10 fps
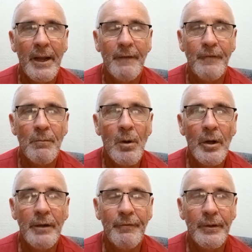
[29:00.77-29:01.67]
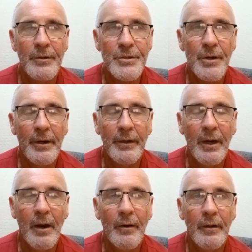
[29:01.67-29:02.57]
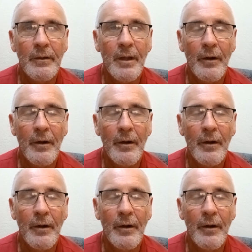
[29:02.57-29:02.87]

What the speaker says: of your mind if you're deciding to go